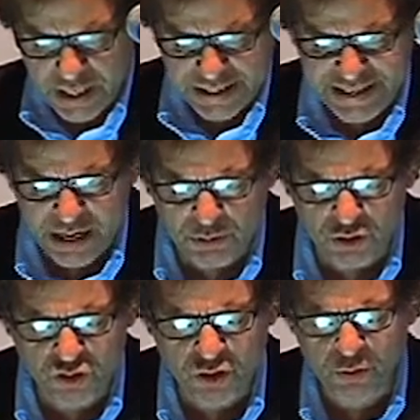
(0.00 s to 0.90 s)
Now I'm going to
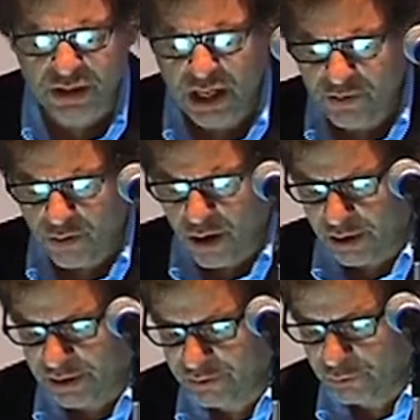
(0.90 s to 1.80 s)
show you another
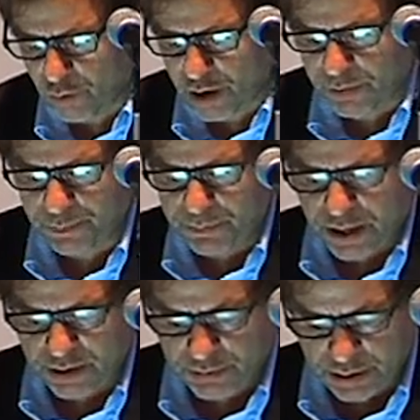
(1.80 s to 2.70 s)
artist, Robert
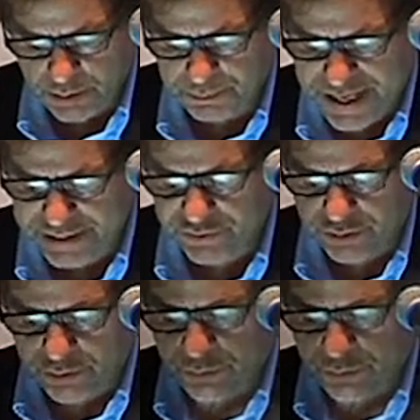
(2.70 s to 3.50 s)
Bechtel,